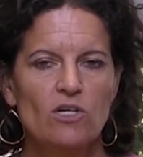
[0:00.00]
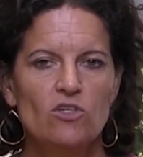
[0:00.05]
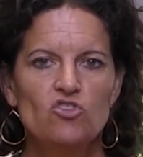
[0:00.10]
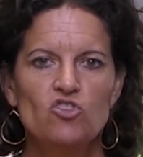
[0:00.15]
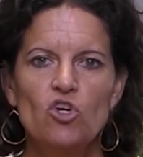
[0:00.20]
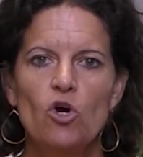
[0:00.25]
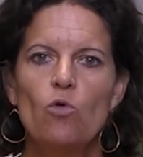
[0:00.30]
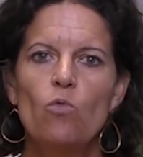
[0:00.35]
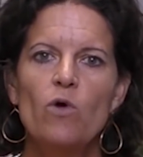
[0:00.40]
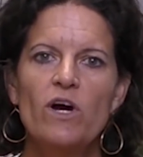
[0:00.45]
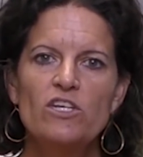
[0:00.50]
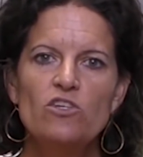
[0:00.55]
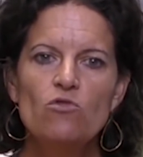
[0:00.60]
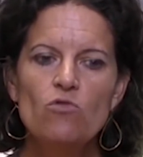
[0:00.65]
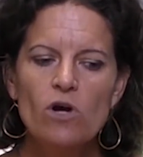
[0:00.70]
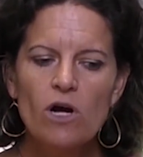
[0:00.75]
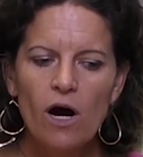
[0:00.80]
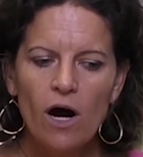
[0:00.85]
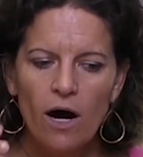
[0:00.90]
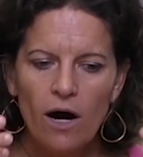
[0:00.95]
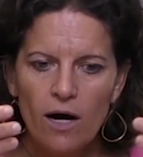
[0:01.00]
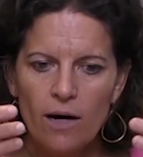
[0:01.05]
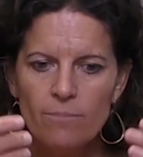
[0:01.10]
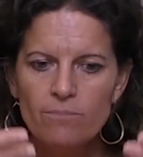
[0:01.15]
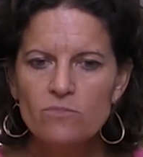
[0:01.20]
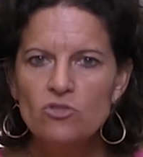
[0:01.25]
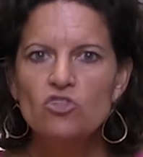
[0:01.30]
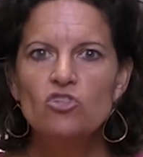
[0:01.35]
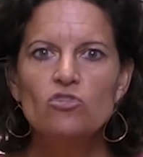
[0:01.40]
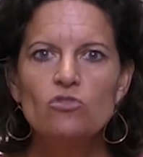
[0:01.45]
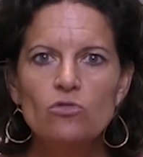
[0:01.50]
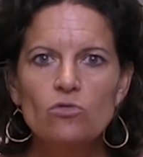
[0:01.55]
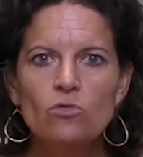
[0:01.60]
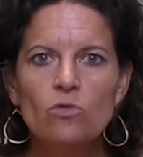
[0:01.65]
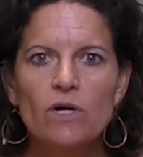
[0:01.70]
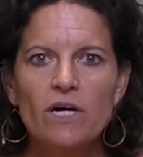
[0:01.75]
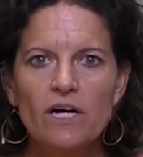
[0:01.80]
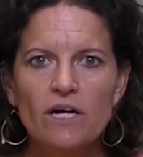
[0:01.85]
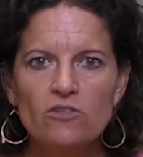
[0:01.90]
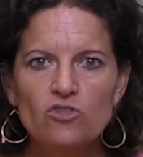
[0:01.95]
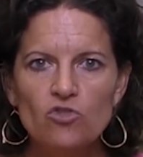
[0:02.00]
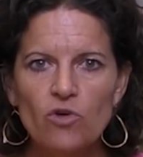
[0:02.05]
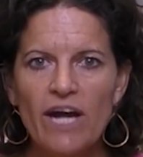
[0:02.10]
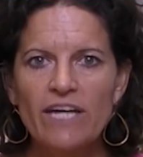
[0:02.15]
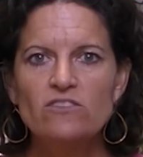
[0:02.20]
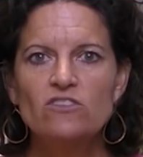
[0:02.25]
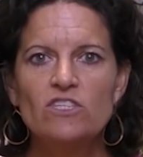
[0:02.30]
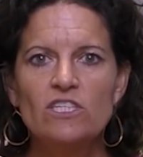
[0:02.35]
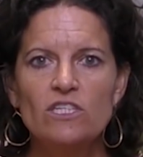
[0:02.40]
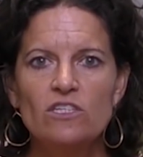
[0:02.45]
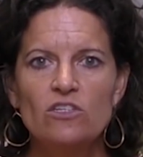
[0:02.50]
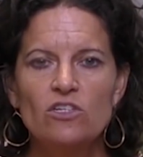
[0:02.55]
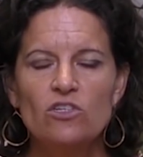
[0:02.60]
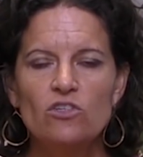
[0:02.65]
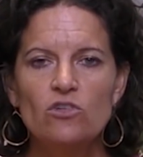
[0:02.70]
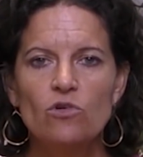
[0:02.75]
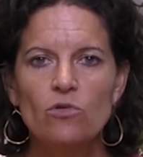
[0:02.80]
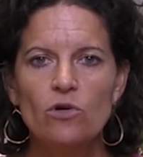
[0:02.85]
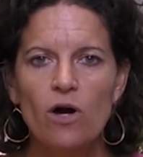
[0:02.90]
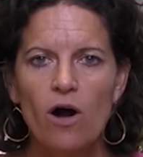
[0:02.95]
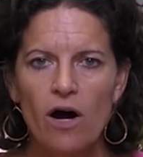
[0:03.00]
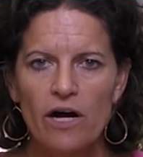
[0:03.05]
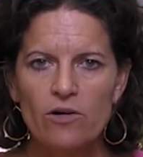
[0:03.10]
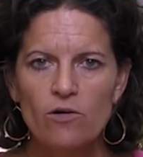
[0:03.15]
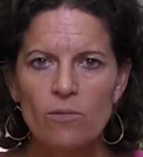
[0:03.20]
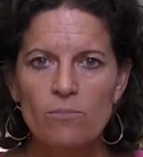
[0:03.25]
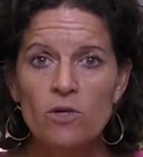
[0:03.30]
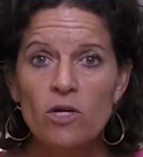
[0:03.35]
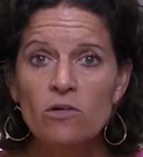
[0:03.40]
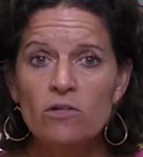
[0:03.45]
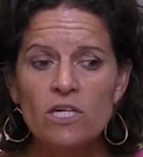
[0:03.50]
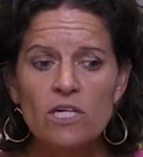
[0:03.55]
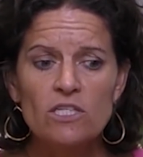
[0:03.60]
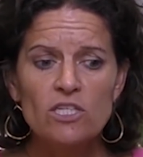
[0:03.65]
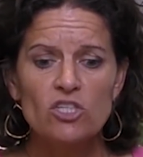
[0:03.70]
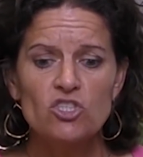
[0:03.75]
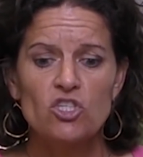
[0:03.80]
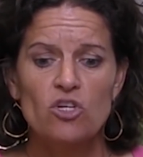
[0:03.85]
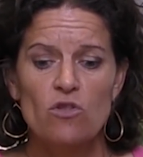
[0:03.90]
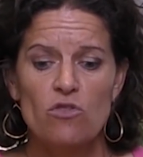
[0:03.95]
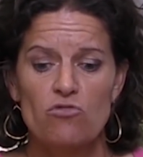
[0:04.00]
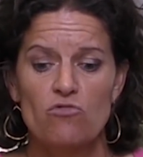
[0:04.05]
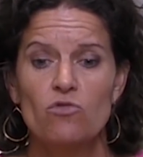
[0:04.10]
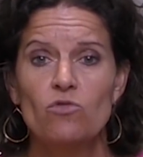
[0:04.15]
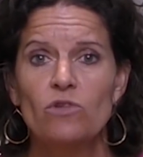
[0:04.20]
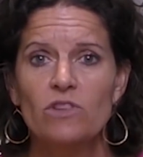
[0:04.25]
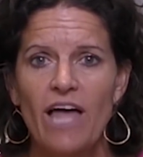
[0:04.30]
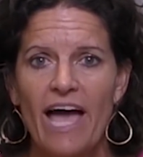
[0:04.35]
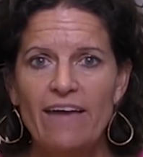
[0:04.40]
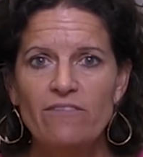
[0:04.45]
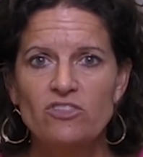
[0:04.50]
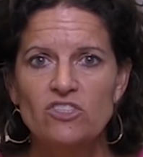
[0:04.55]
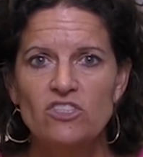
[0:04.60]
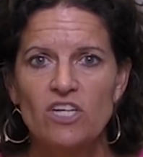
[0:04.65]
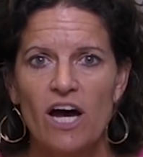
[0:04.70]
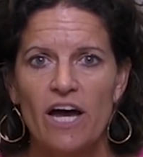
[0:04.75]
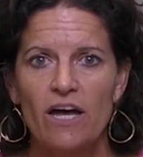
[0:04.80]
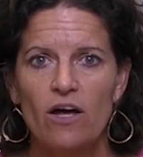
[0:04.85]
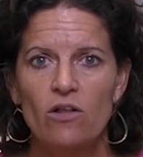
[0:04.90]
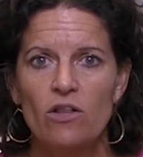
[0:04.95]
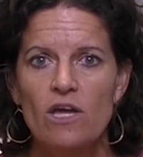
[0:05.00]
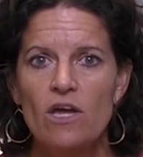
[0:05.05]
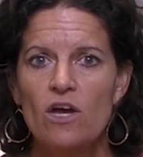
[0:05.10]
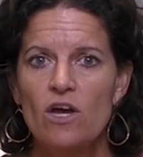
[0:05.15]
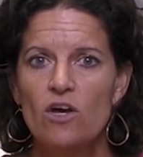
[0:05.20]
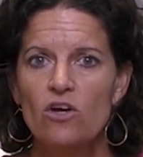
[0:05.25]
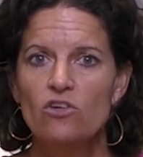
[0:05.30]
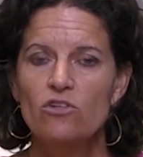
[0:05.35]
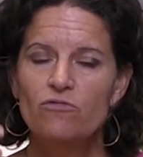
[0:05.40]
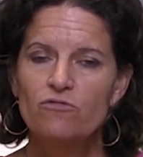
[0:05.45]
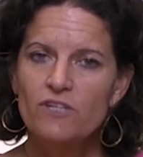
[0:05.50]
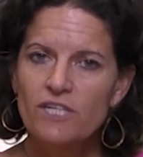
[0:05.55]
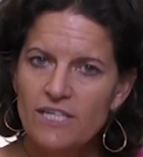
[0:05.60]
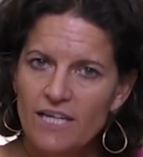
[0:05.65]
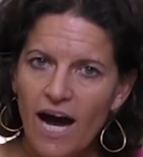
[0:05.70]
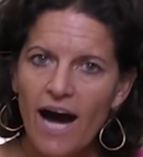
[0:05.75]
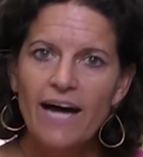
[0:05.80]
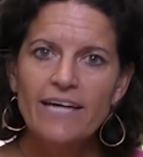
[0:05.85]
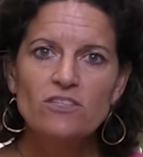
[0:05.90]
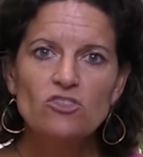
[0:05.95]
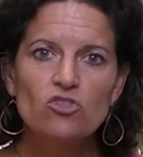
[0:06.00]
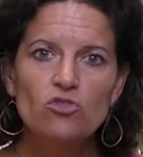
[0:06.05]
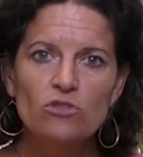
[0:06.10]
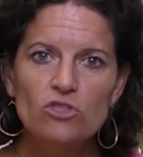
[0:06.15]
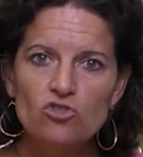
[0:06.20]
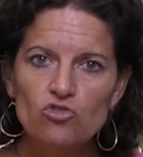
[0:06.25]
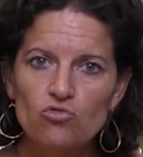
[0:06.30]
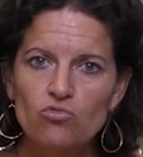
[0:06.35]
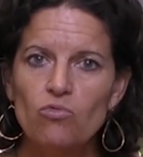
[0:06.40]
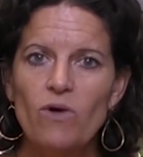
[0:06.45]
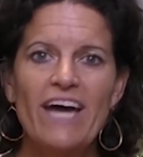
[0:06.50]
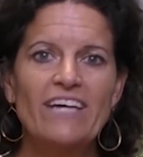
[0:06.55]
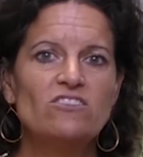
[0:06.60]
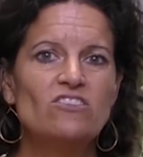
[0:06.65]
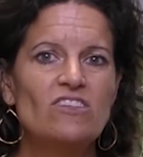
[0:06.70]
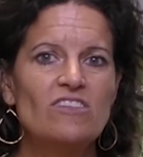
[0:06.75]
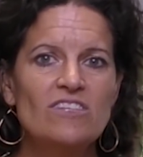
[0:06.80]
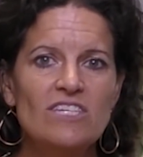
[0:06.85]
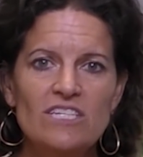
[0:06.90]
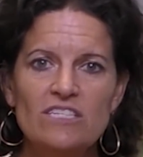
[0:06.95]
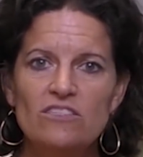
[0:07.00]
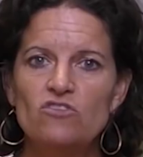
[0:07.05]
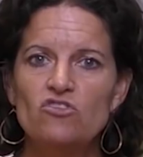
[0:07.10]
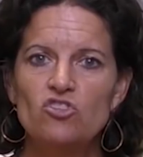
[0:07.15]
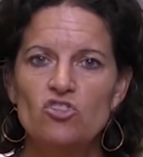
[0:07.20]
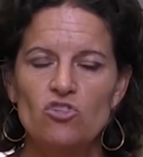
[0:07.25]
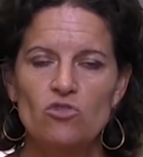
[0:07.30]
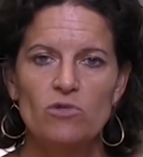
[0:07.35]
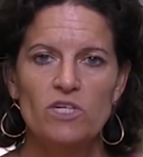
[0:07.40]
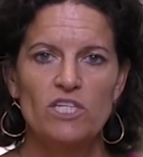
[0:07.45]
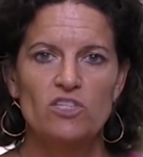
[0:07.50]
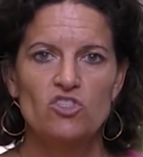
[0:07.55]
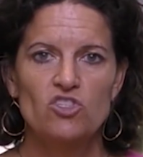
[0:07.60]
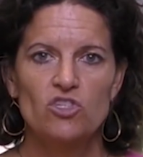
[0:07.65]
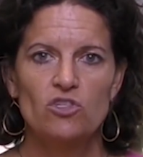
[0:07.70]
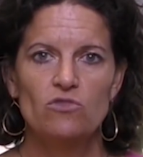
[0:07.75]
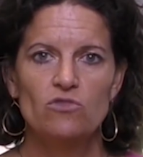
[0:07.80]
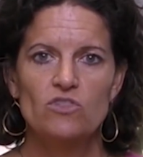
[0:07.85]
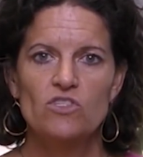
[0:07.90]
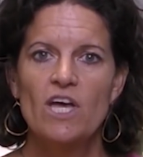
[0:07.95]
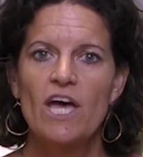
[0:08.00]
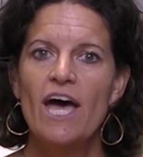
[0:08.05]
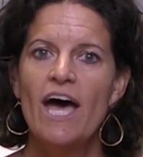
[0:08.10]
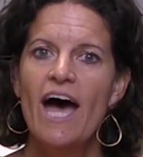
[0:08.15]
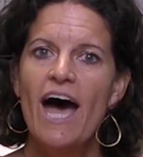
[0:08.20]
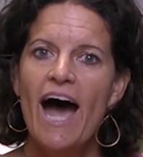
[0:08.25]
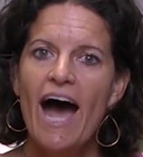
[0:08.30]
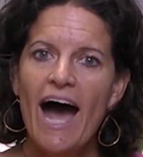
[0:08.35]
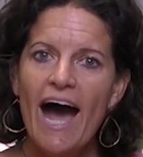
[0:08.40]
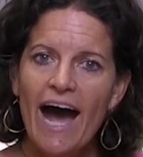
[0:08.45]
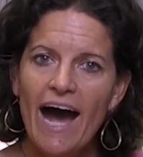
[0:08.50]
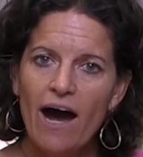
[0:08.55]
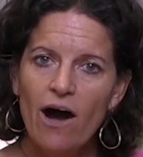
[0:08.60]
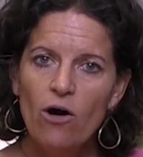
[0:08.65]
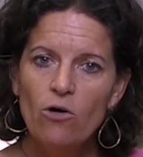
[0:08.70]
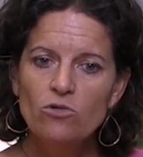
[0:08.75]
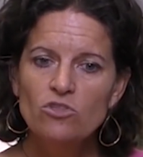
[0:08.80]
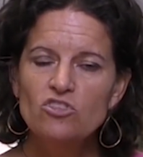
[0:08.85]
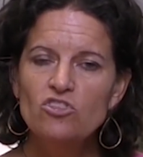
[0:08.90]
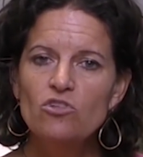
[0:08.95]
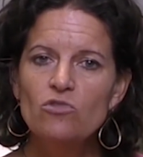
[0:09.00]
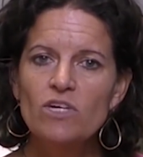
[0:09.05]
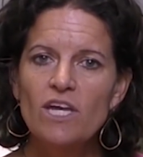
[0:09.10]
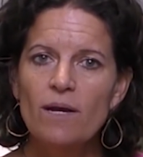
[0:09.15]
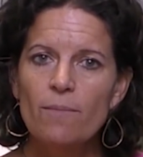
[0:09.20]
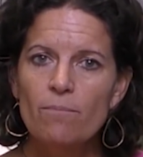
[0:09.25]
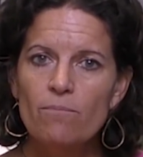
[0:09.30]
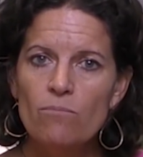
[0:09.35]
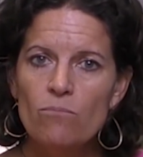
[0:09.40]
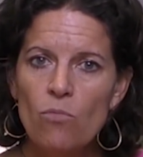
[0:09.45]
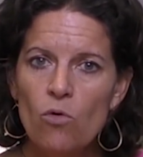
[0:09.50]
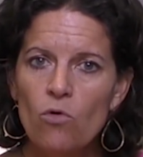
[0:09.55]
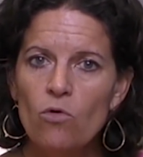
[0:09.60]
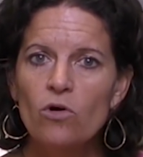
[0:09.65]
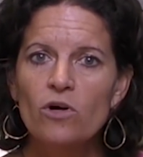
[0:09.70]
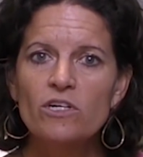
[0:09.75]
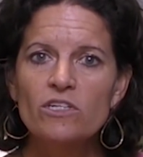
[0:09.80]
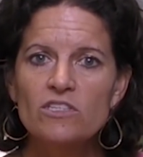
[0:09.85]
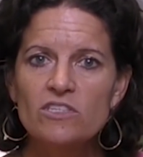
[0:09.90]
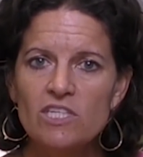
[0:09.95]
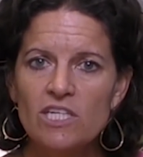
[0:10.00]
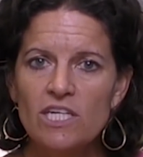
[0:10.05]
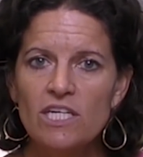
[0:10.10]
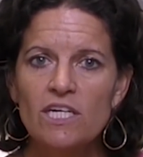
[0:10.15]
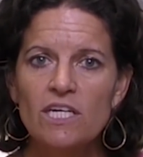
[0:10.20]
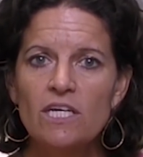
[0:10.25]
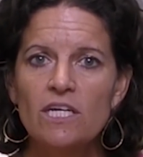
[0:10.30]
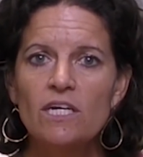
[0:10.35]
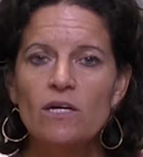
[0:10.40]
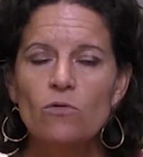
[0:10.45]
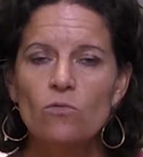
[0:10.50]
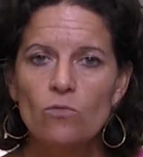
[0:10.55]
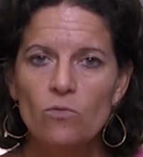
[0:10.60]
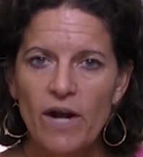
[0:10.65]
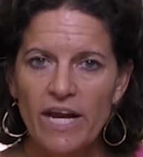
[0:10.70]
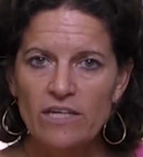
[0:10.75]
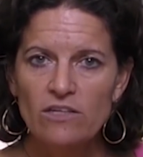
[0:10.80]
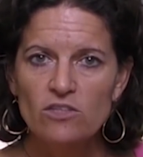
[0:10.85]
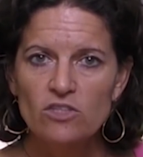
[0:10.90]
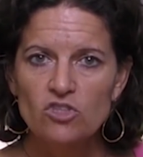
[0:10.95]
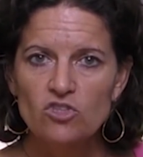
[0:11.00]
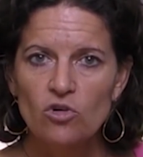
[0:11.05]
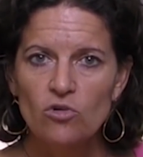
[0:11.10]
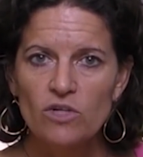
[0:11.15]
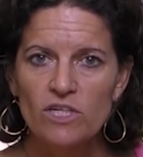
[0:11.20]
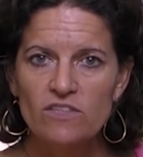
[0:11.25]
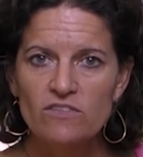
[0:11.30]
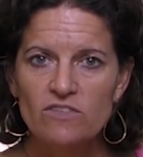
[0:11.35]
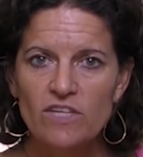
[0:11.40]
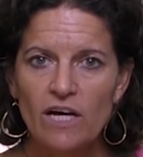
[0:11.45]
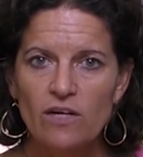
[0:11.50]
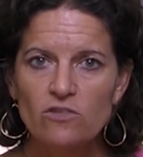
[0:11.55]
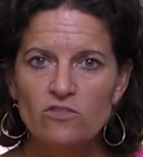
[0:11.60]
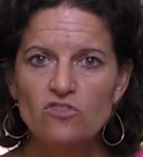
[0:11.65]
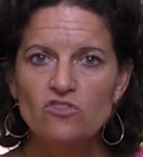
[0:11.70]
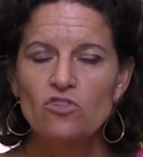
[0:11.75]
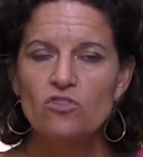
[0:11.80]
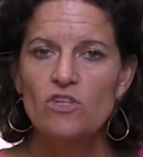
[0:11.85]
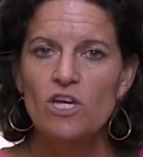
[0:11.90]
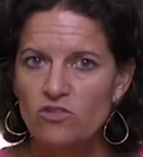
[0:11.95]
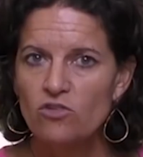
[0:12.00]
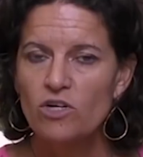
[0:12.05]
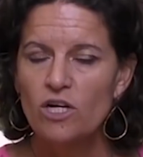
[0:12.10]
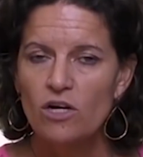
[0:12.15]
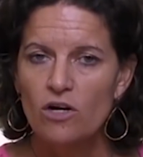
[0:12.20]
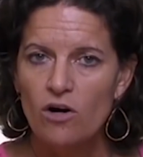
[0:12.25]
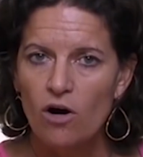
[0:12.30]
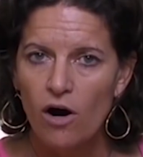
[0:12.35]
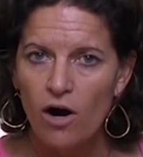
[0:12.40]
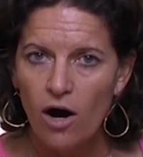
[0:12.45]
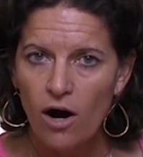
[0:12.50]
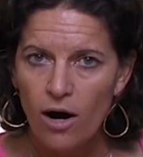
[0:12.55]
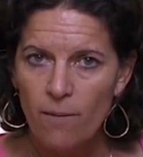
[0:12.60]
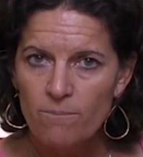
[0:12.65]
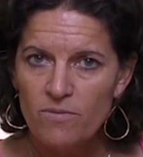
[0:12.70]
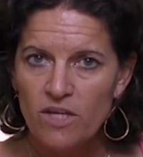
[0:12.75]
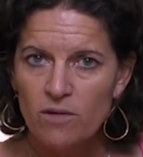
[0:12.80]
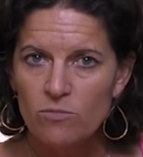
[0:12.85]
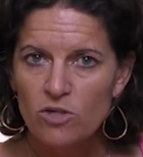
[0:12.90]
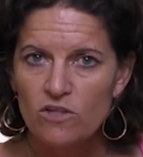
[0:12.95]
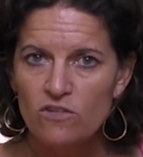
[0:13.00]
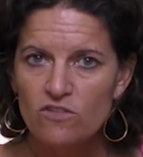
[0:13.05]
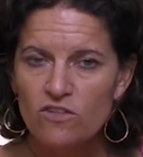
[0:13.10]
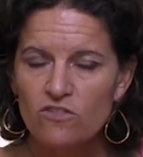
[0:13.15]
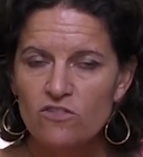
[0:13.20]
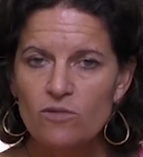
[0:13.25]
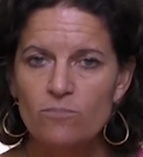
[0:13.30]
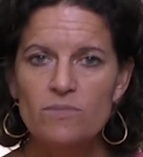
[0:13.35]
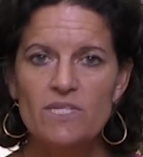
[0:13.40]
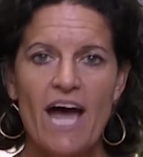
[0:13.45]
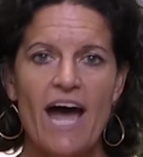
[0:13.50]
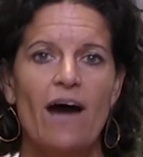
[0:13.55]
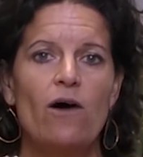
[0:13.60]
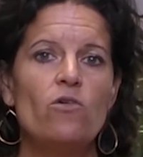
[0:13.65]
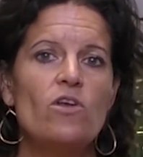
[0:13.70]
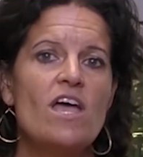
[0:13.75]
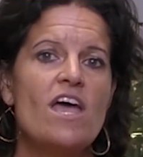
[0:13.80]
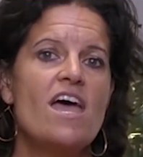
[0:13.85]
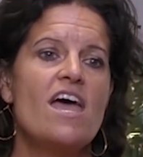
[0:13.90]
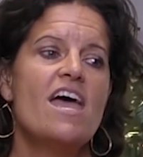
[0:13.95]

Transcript: So when you come to addressing your autoimmune condition through lifestyle, you've got to address these two issues. How do you get more T regulatory cells so that you can calm the immune system down?